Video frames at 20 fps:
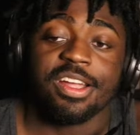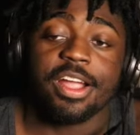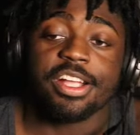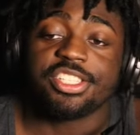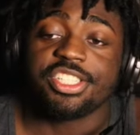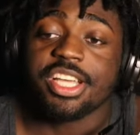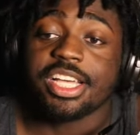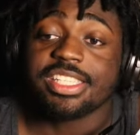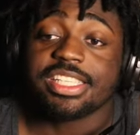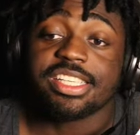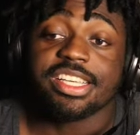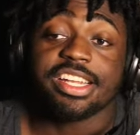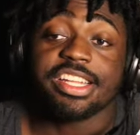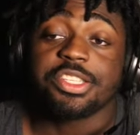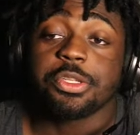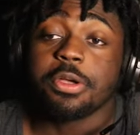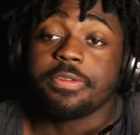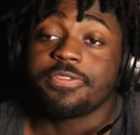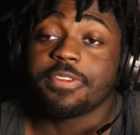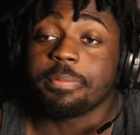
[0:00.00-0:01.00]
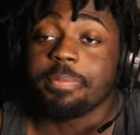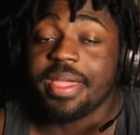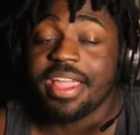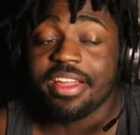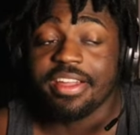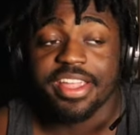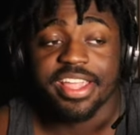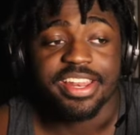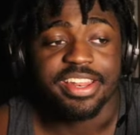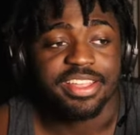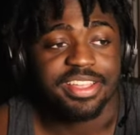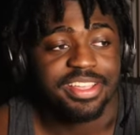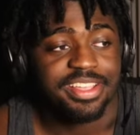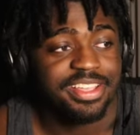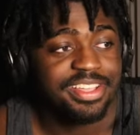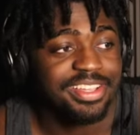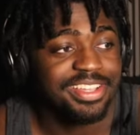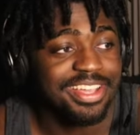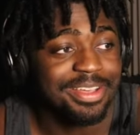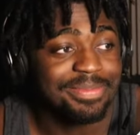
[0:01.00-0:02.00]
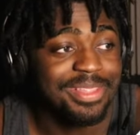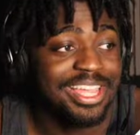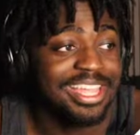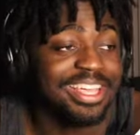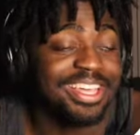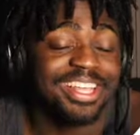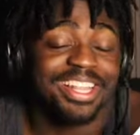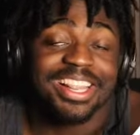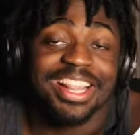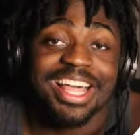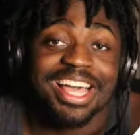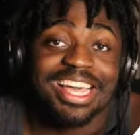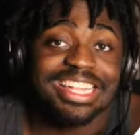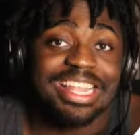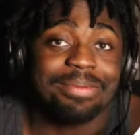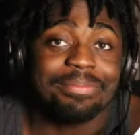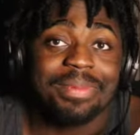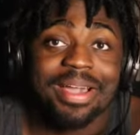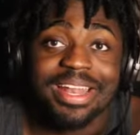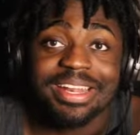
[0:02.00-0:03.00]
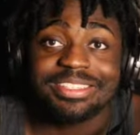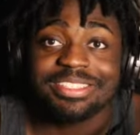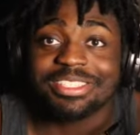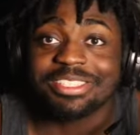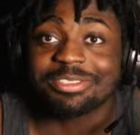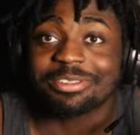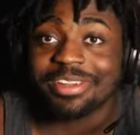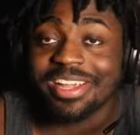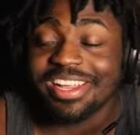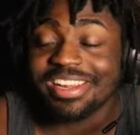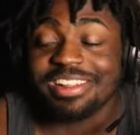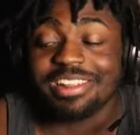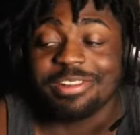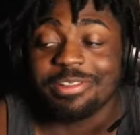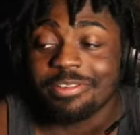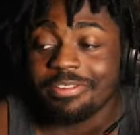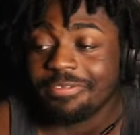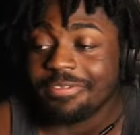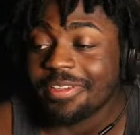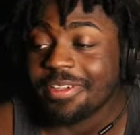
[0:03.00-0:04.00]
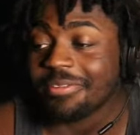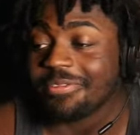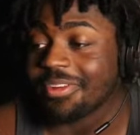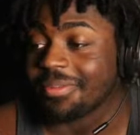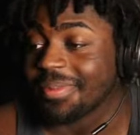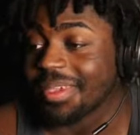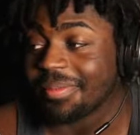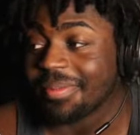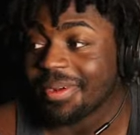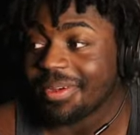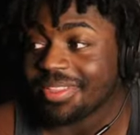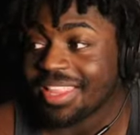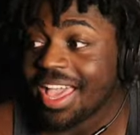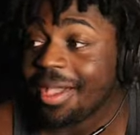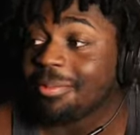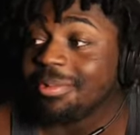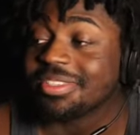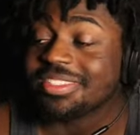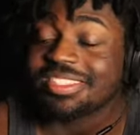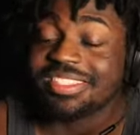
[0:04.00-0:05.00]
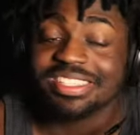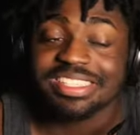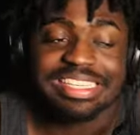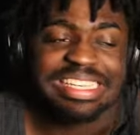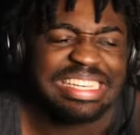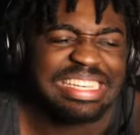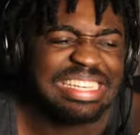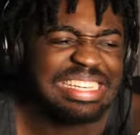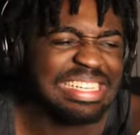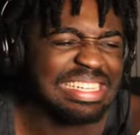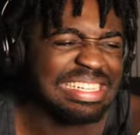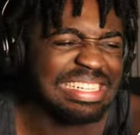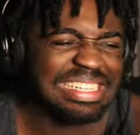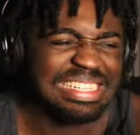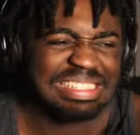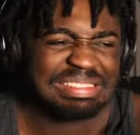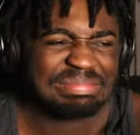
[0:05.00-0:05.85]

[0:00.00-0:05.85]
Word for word: right, you guys, it's gonna do it for Buried. I'm not even gonna lie. That might have just created a new fear for me, bro. That was ugh.